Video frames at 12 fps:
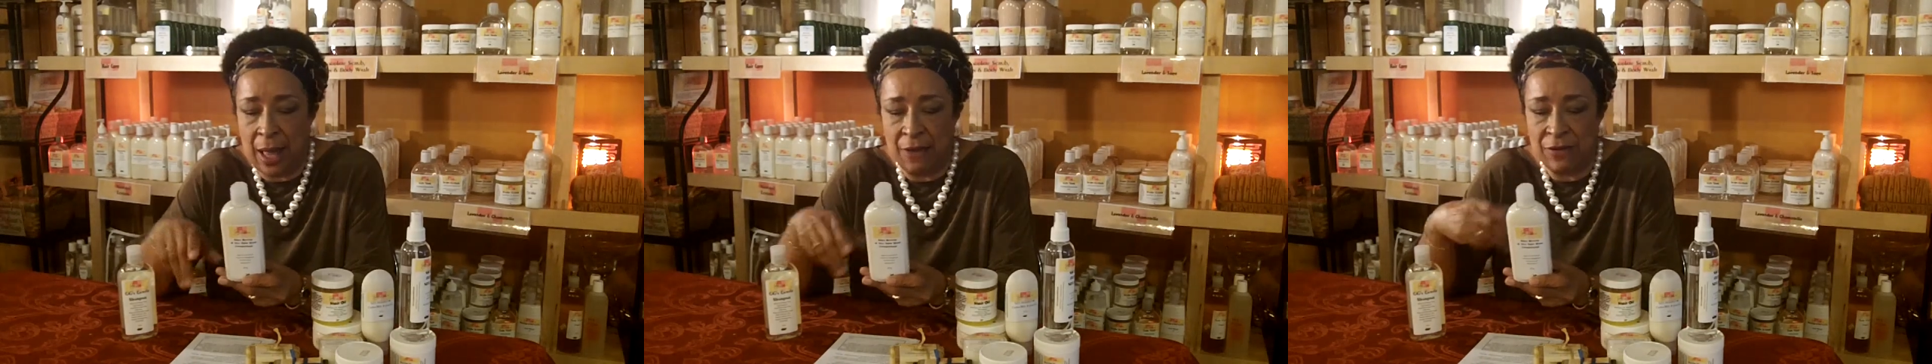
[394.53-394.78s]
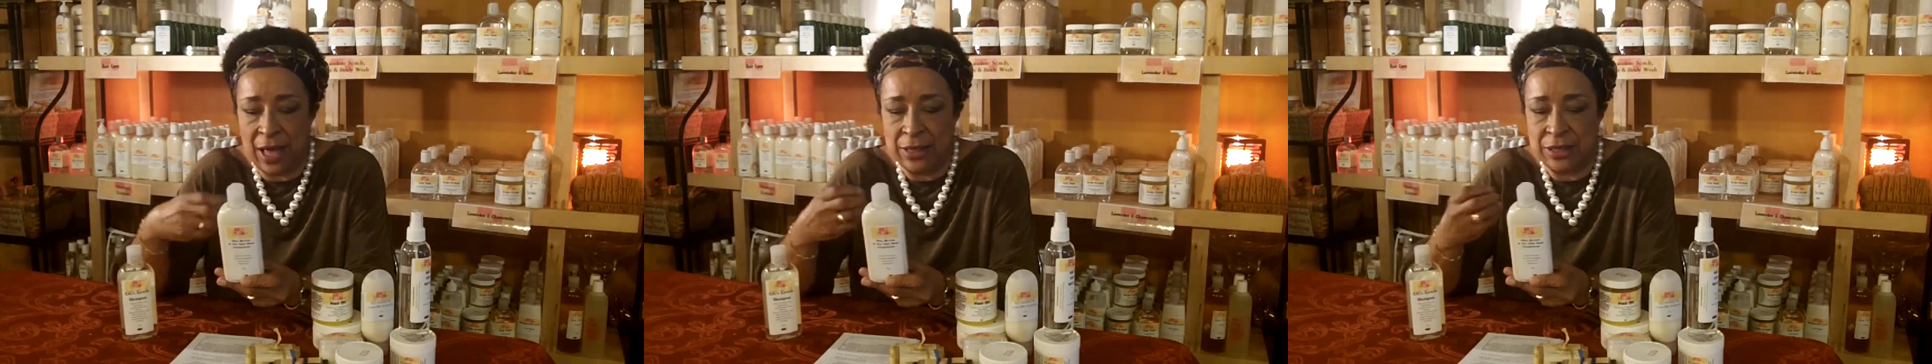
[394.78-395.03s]

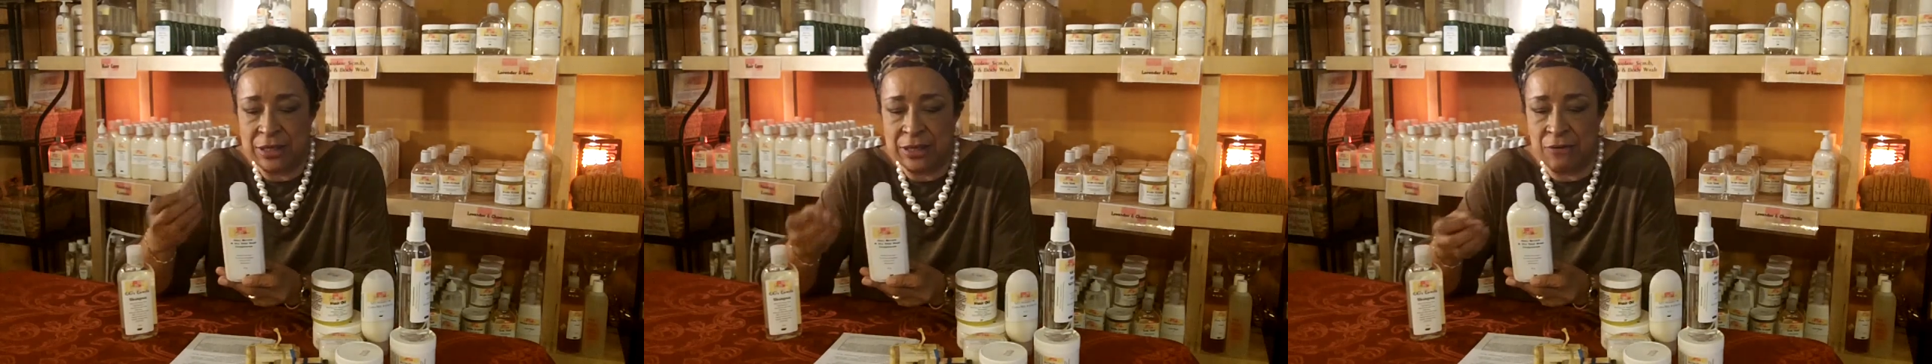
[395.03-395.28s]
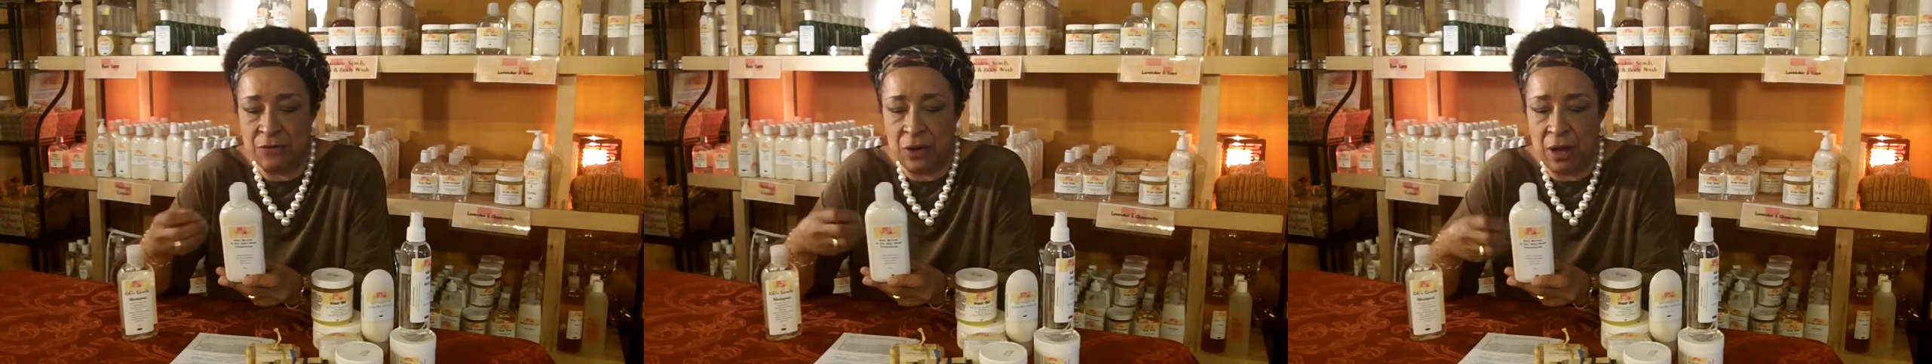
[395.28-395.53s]
I've got
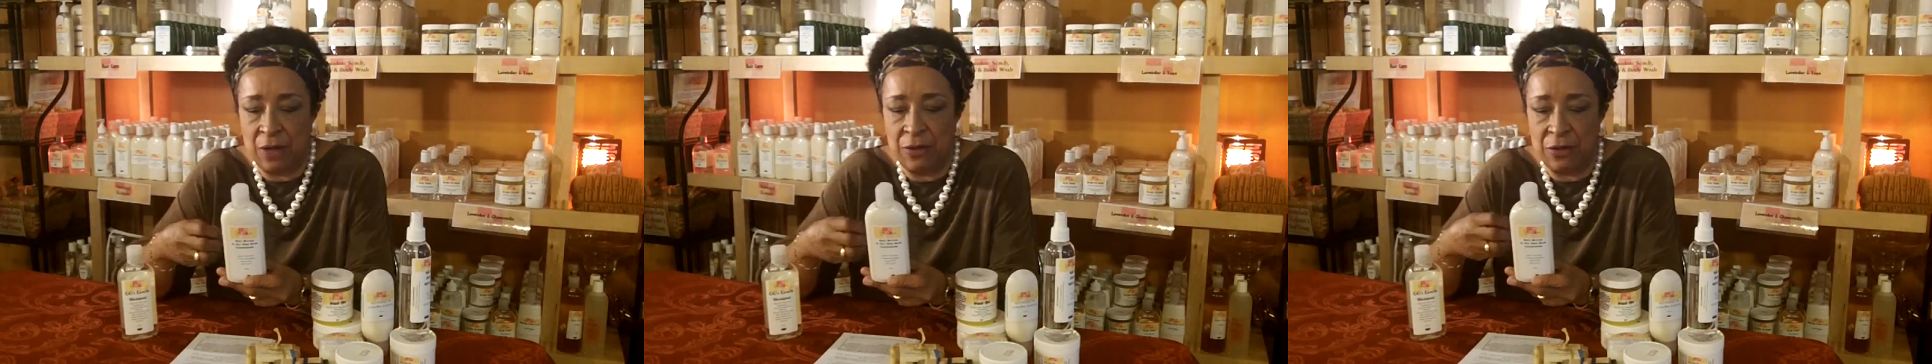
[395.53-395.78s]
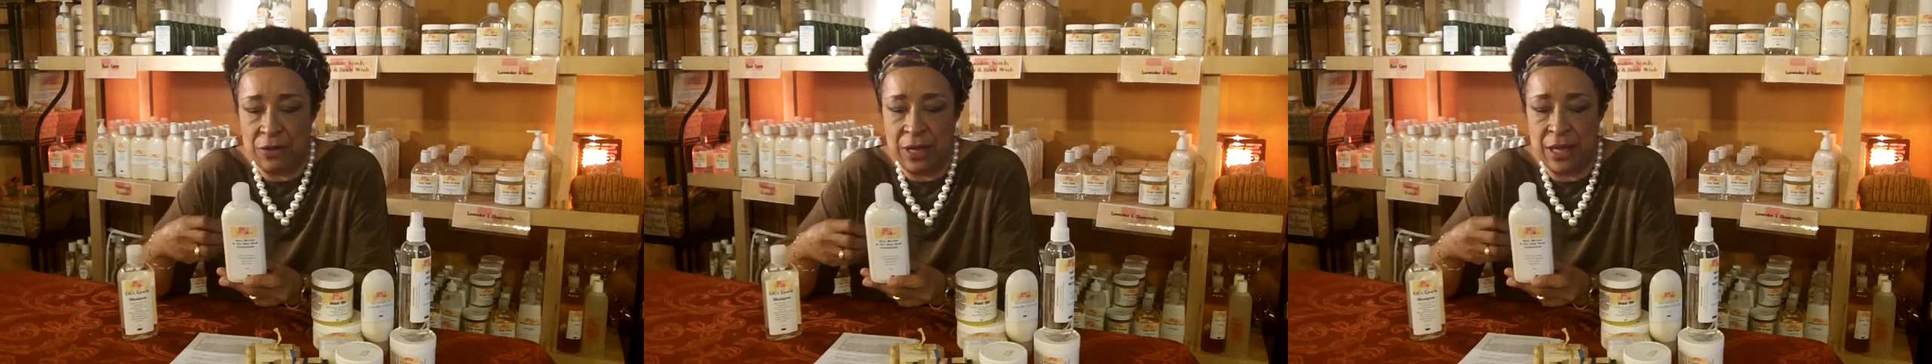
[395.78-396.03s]
several
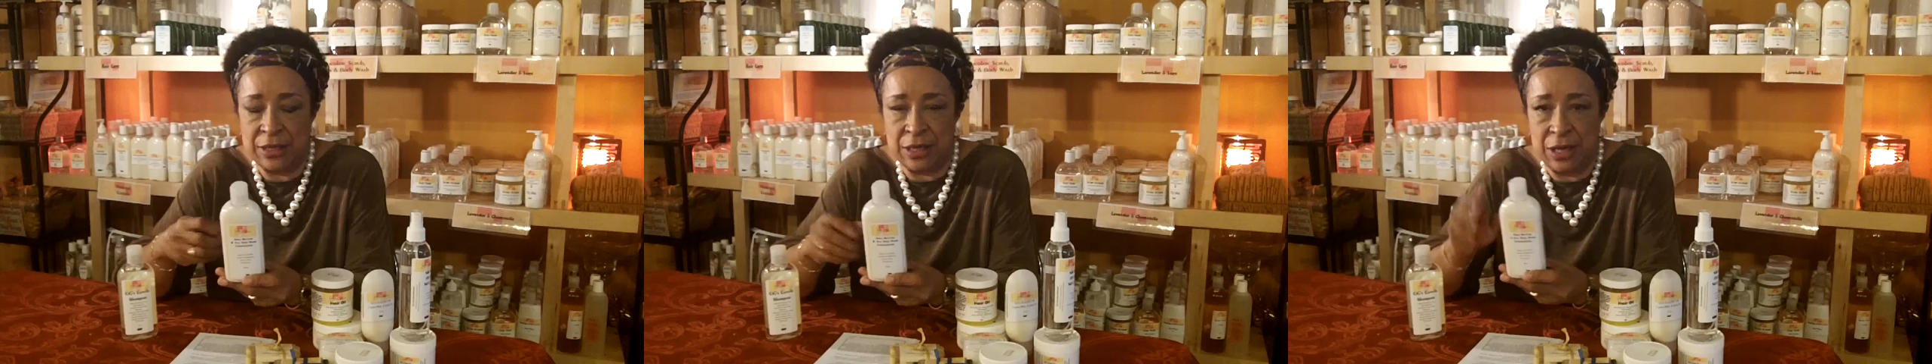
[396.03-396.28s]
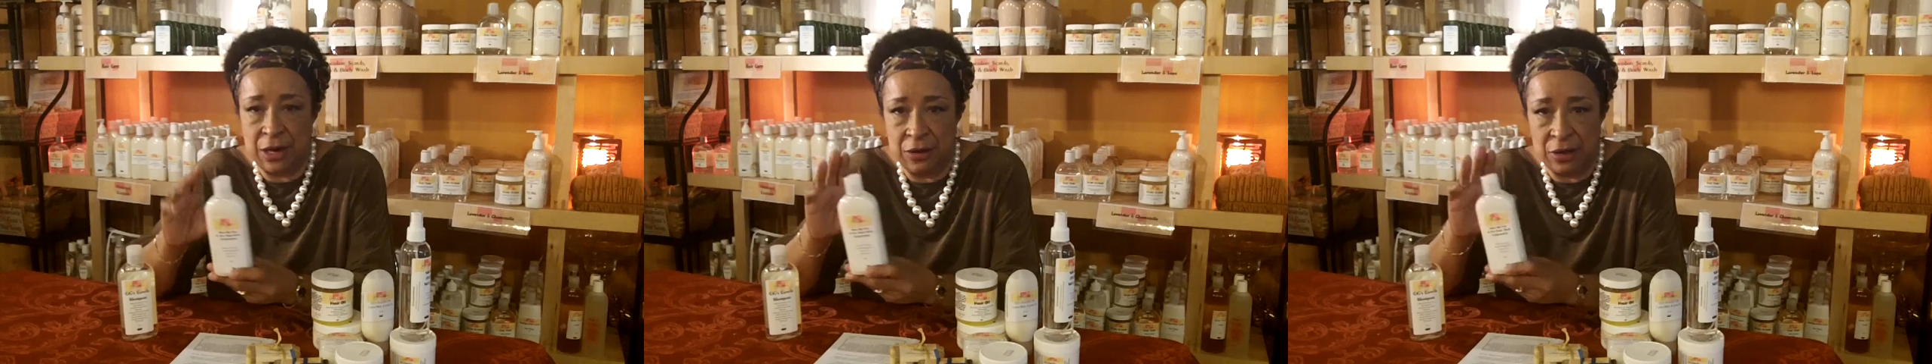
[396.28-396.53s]
other things
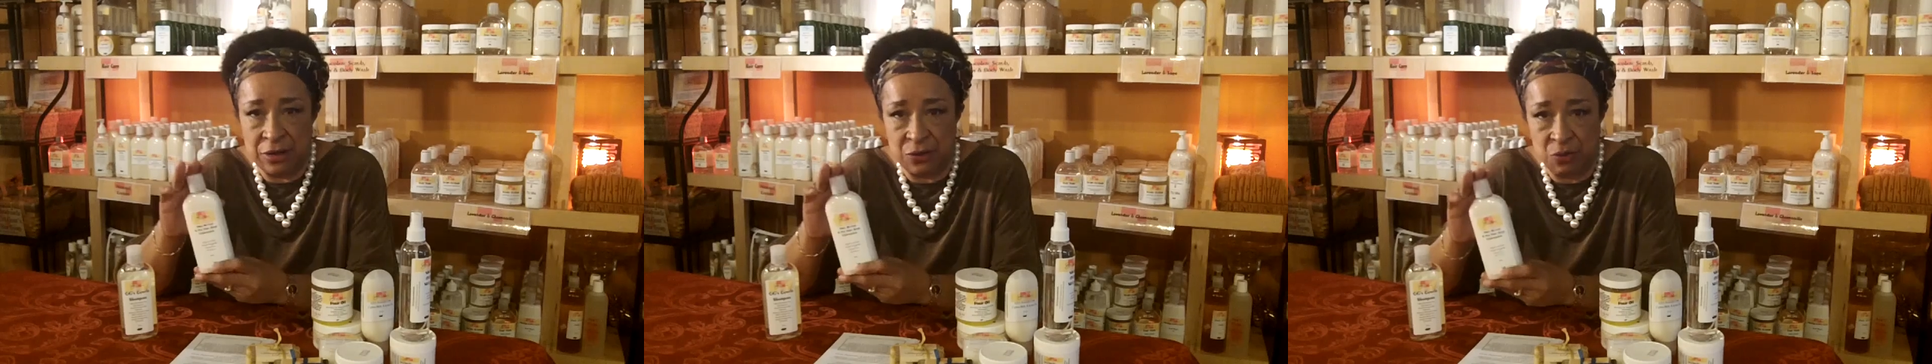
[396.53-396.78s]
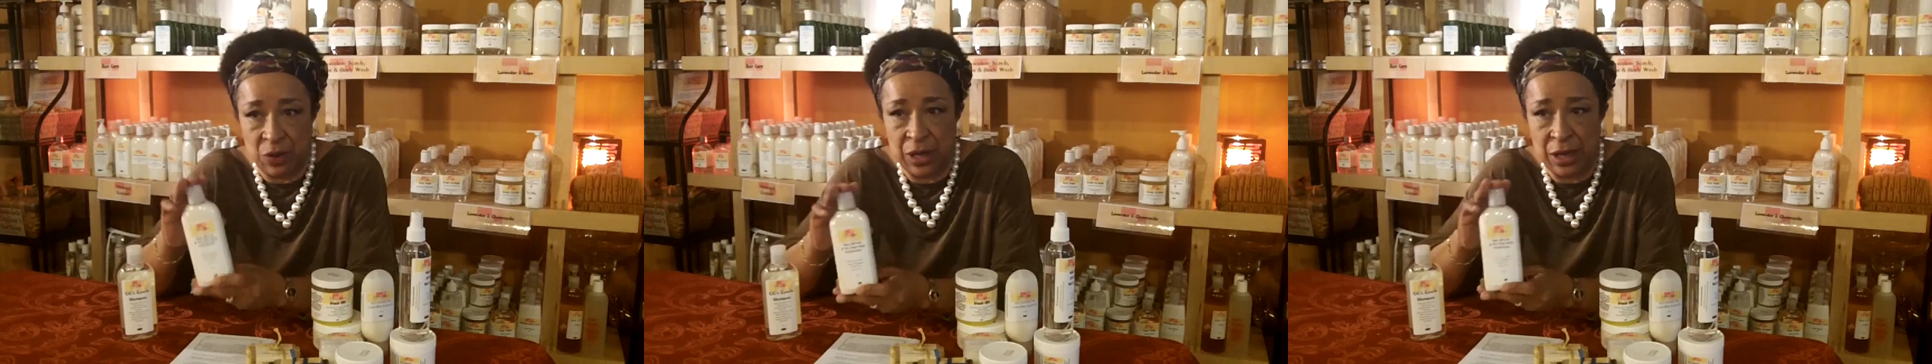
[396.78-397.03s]
in here
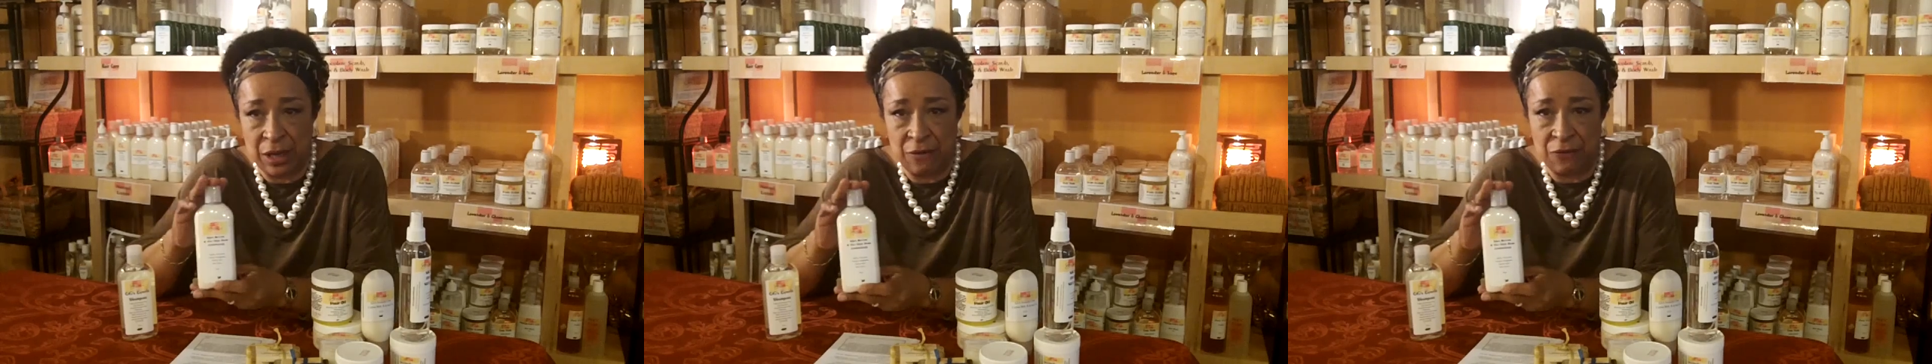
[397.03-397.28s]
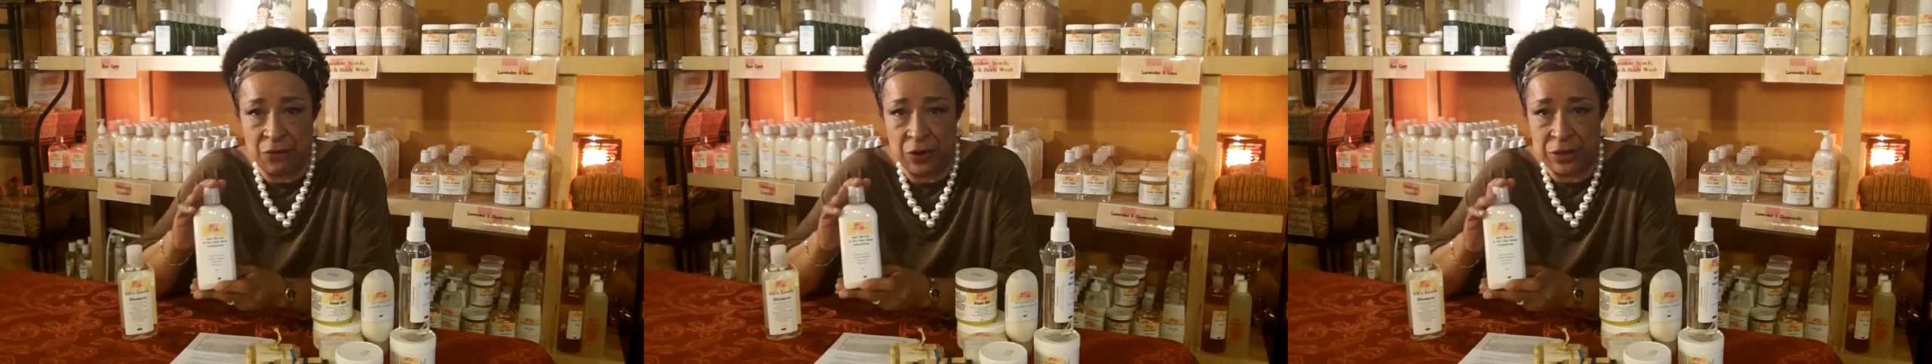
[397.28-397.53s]
that's really
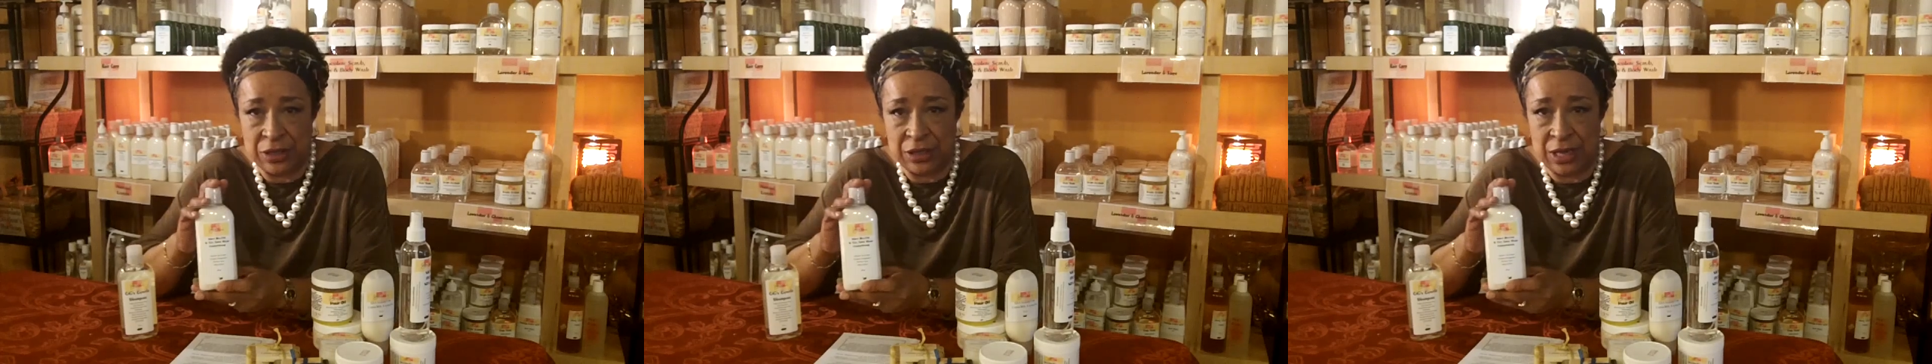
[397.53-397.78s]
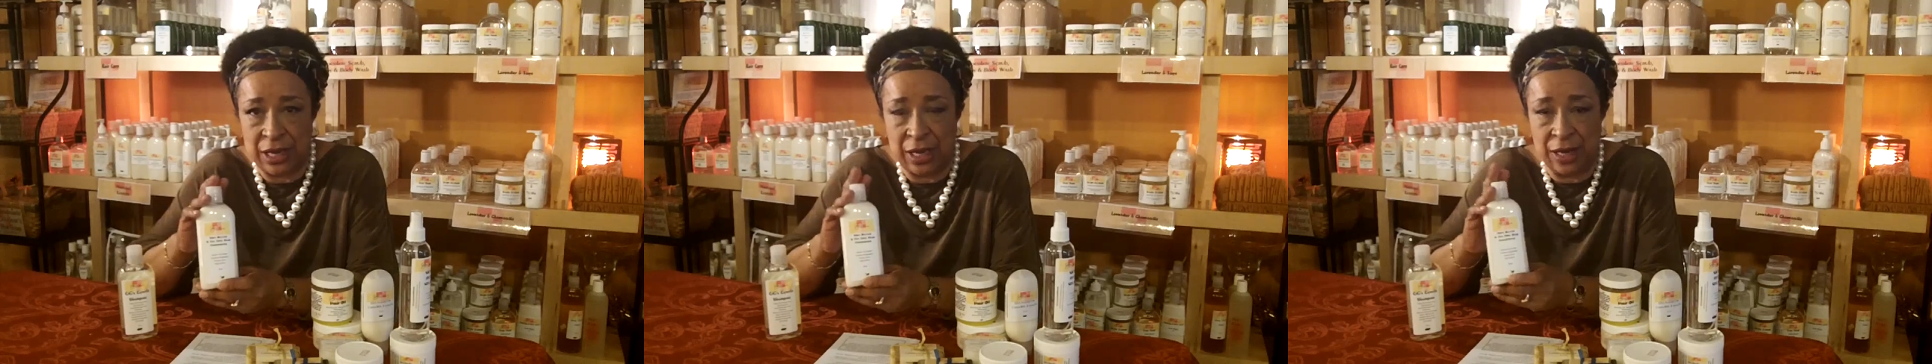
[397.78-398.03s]
good for your
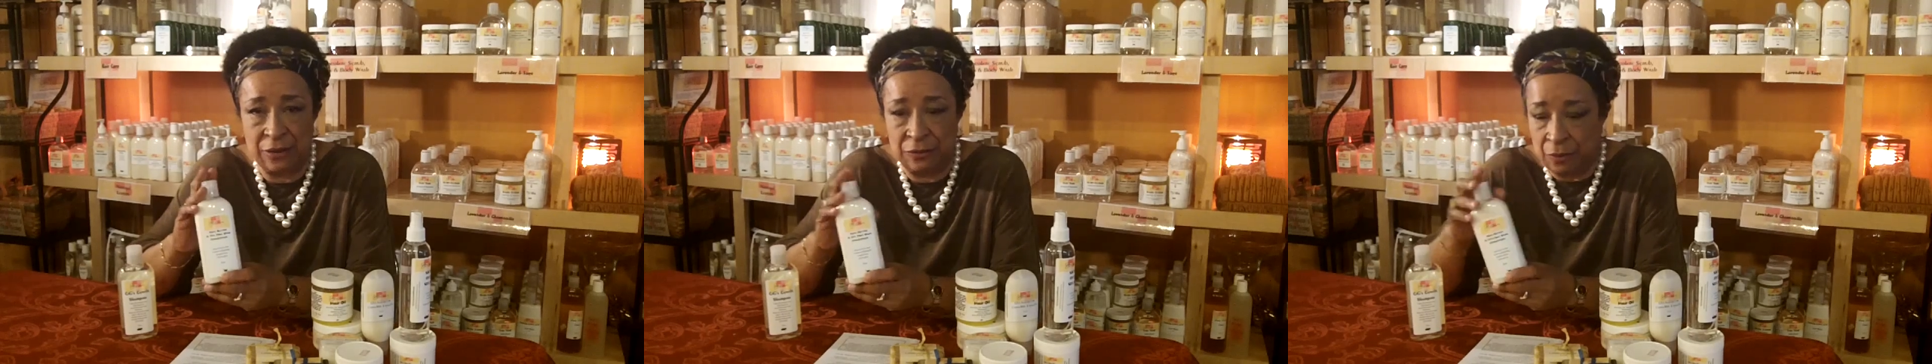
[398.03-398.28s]
skin.